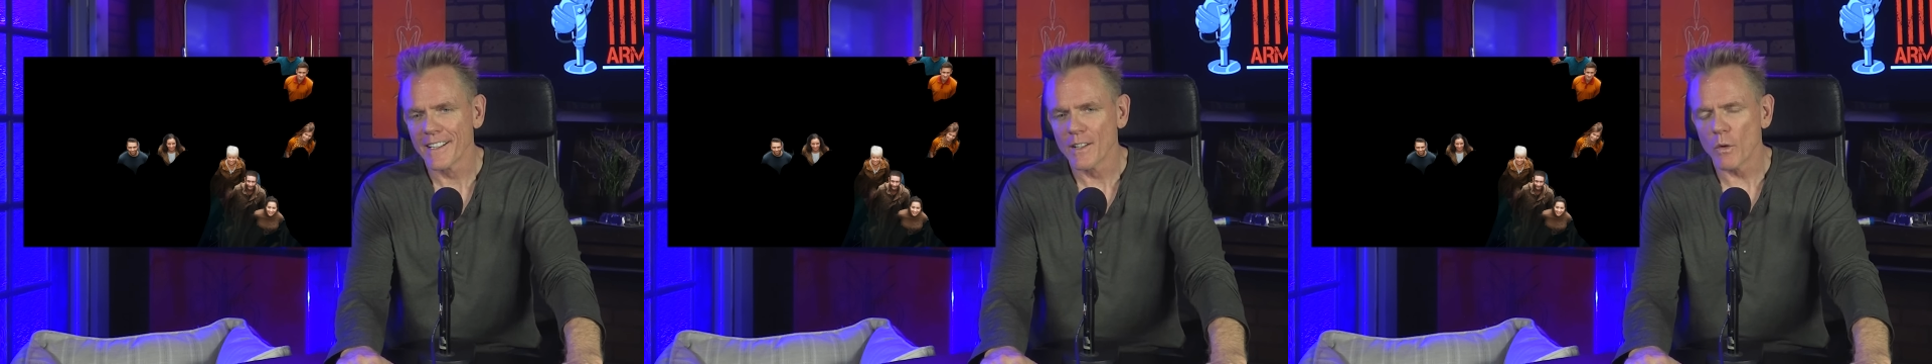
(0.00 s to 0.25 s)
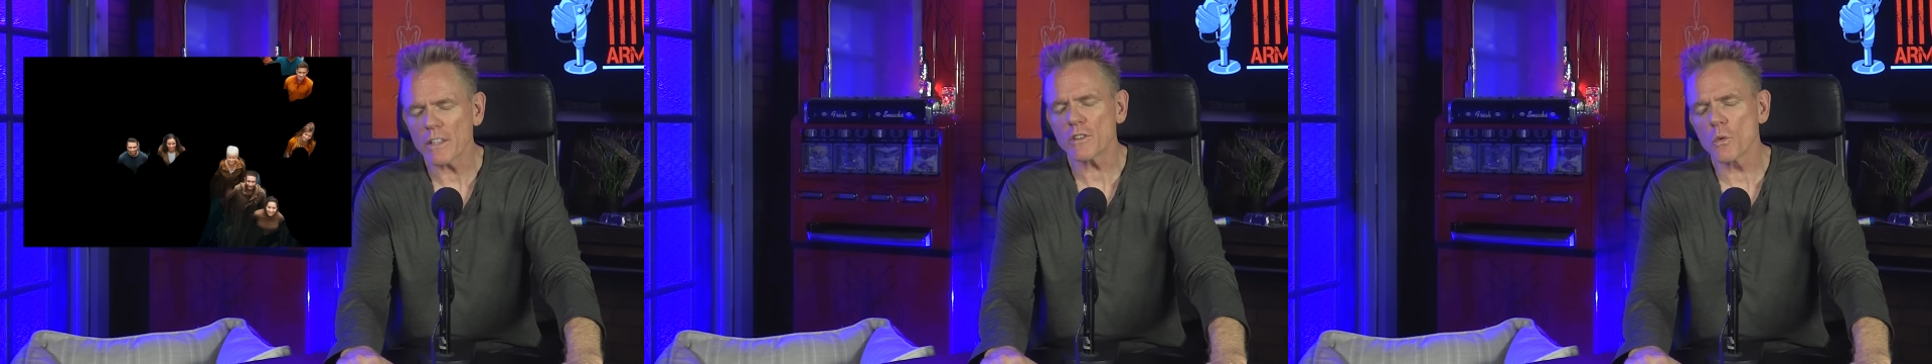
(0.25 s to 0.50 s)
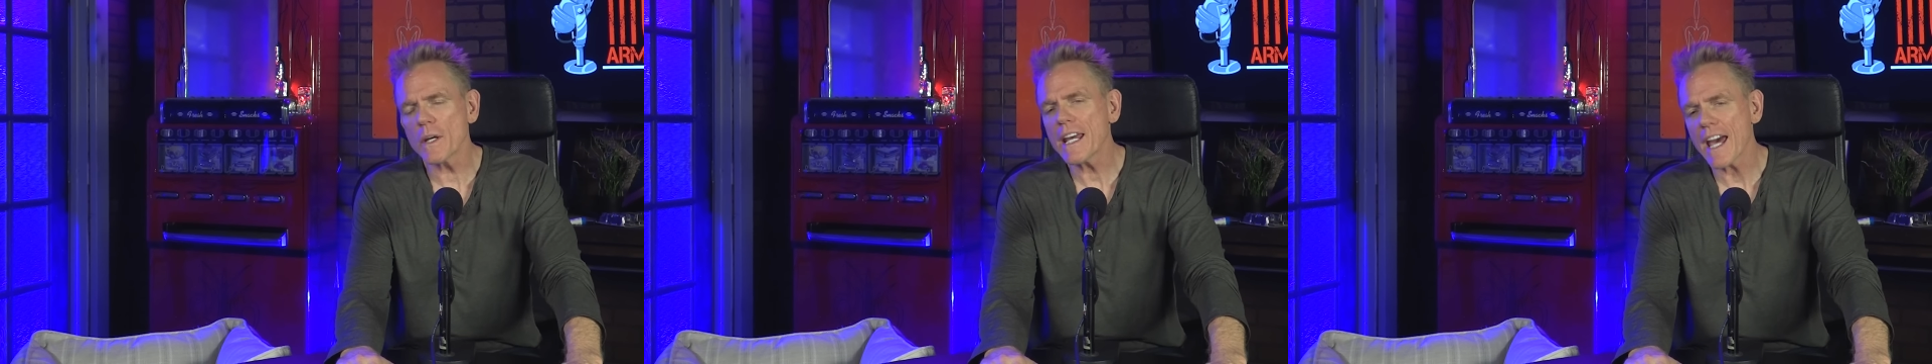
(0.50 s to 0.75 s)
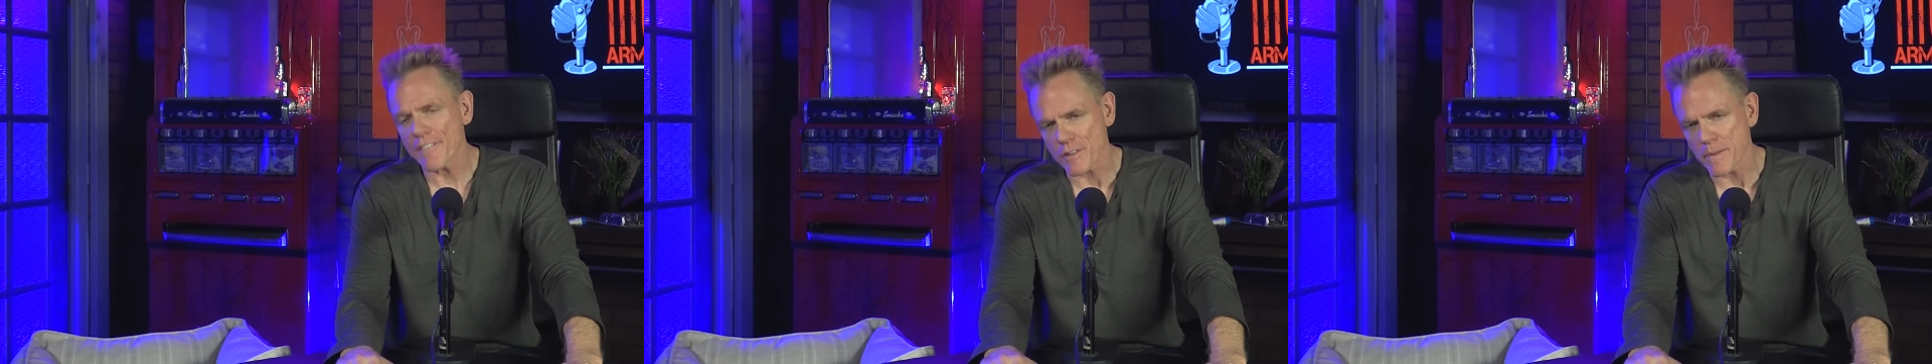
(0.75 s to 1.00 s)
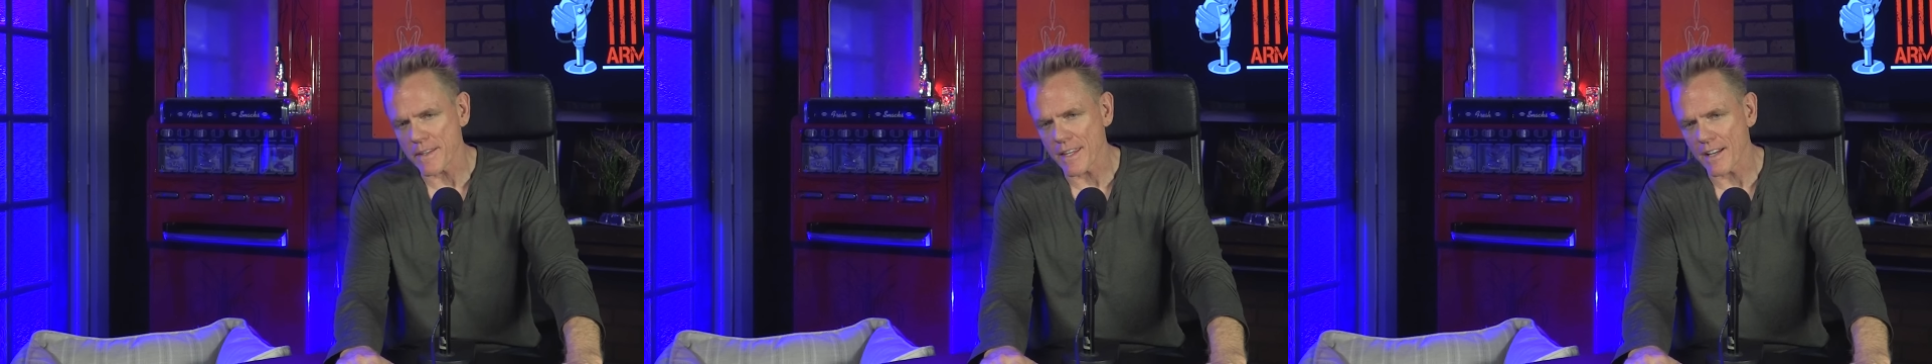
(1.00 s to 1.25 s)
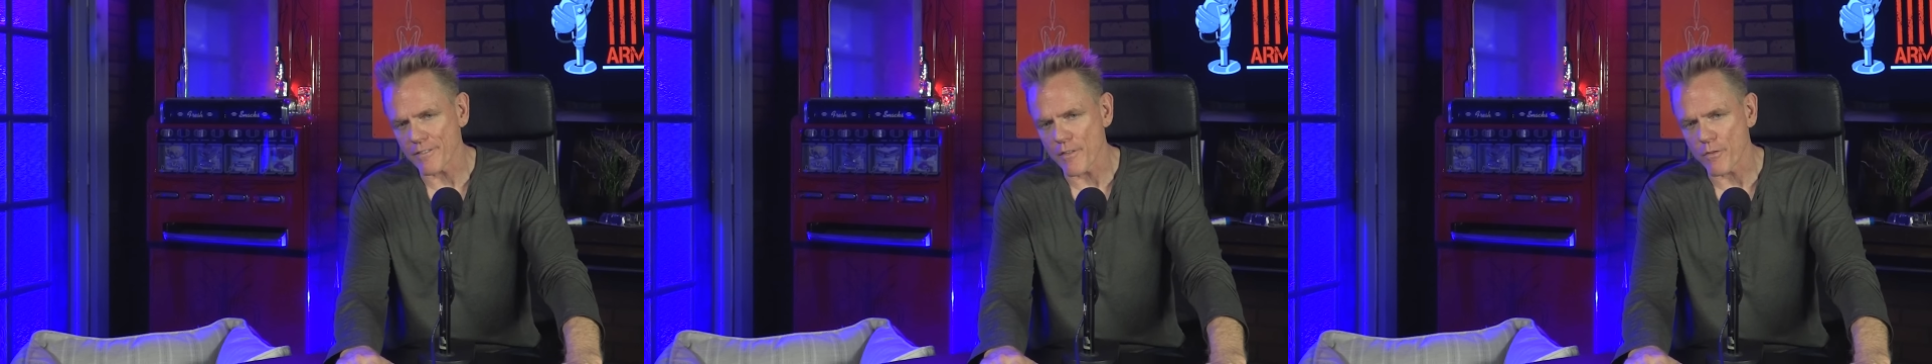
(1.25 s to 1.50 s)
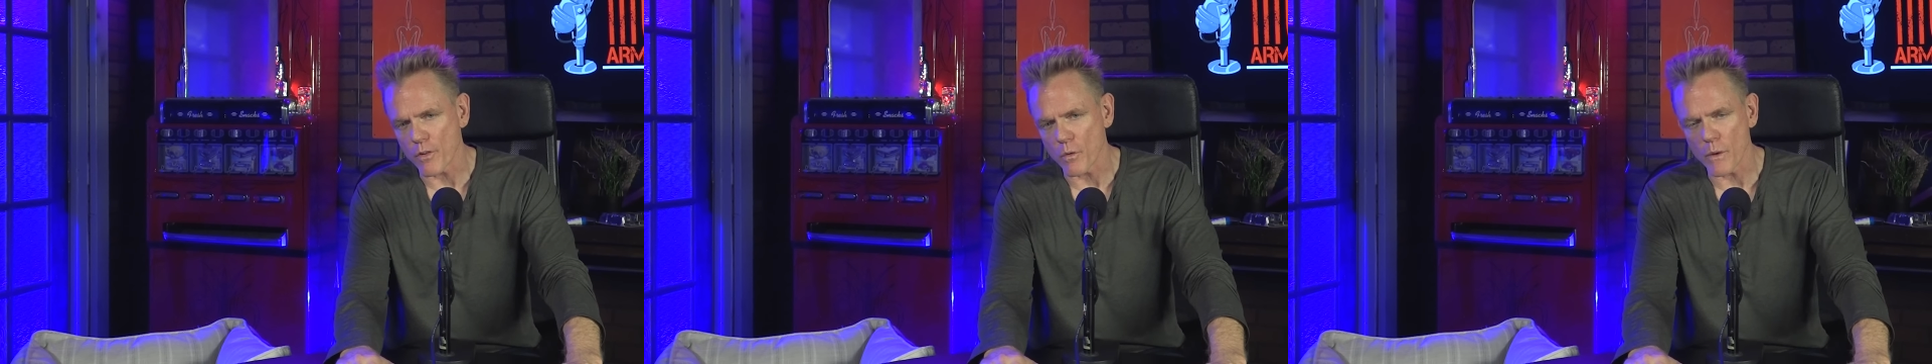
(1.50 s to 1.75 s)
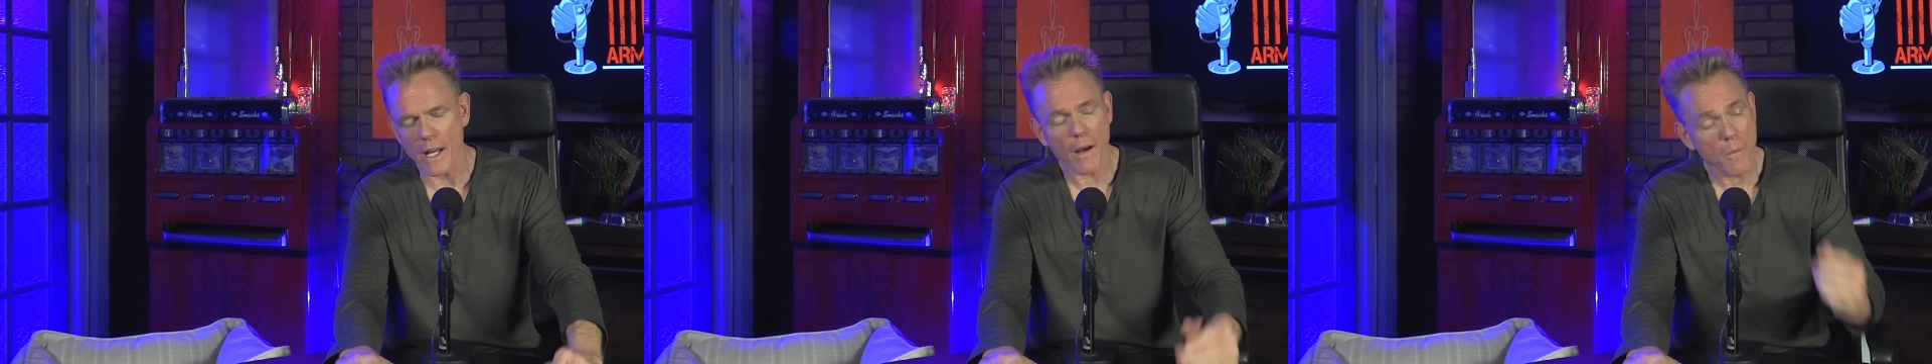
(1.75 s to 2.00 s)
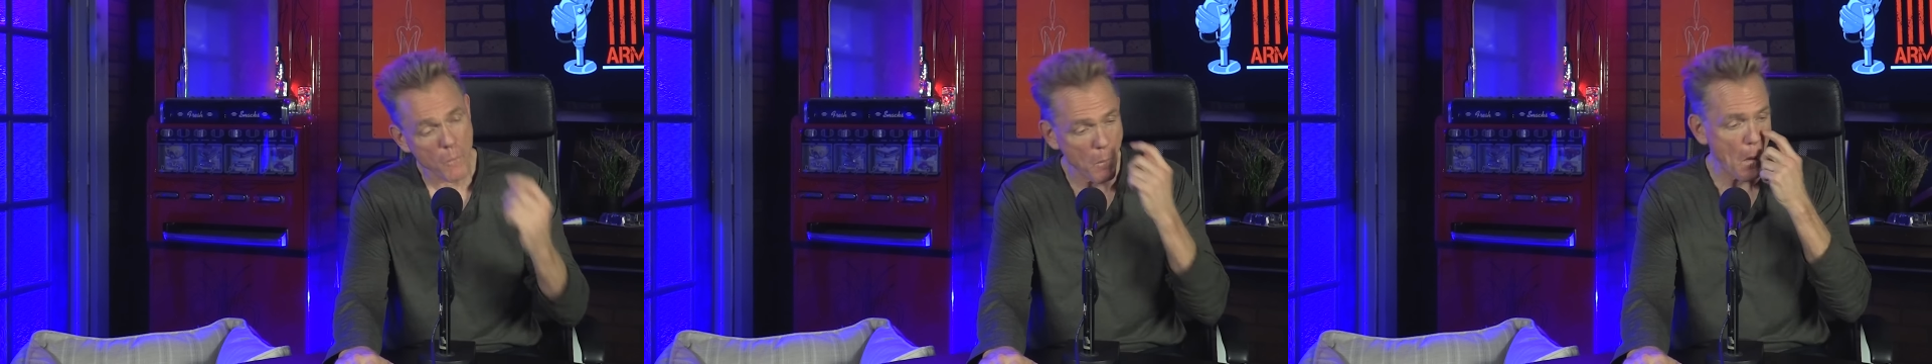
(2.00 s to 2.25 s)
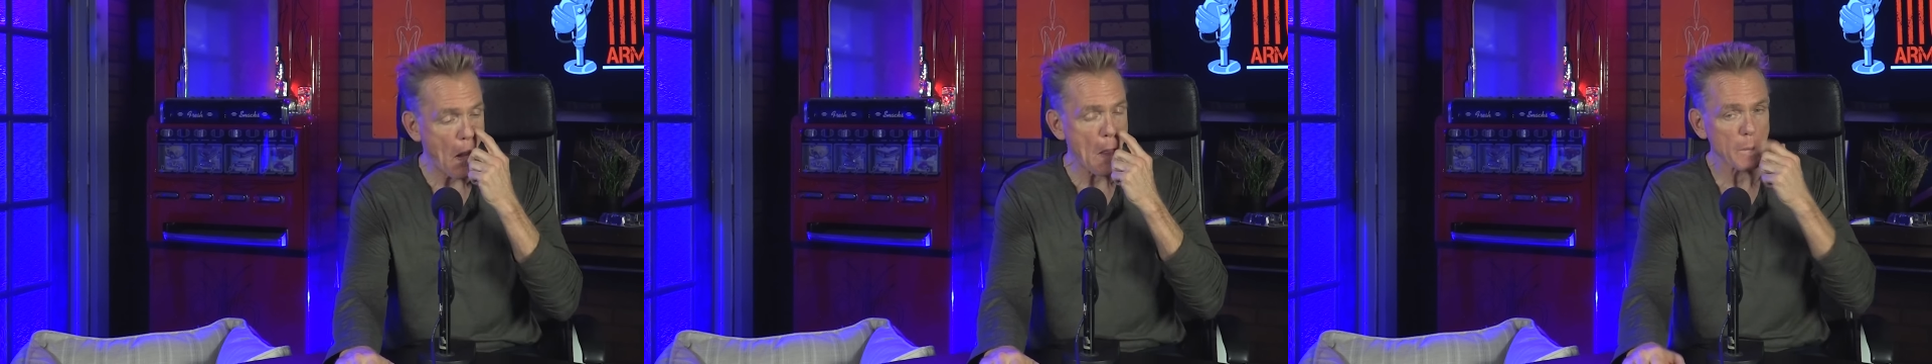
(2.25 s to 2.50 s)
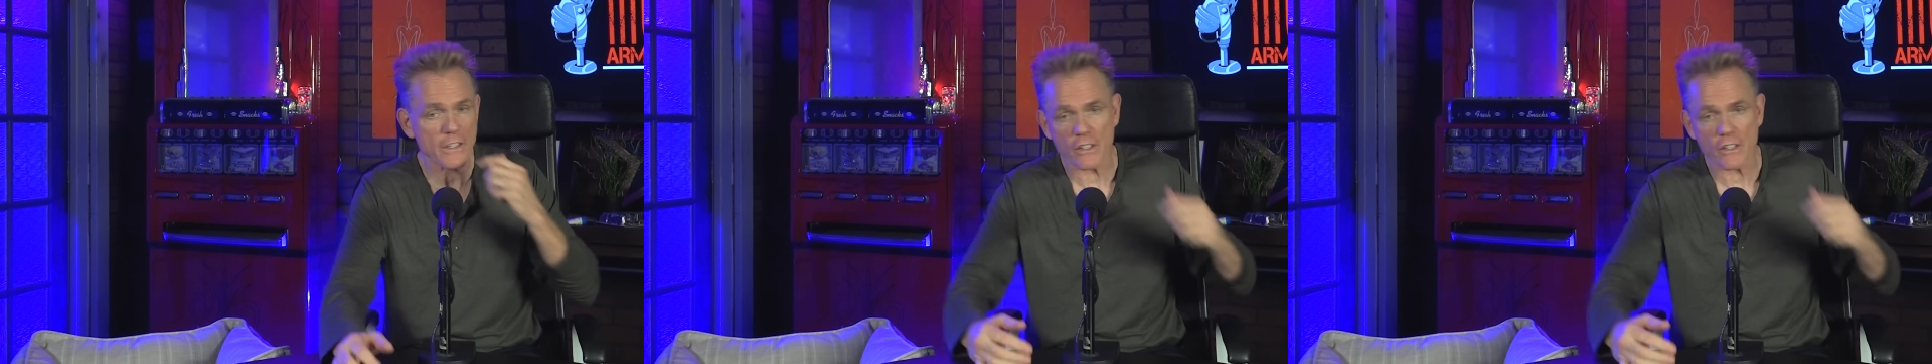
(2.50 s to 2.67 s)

What do we have to be thankful for? Well, we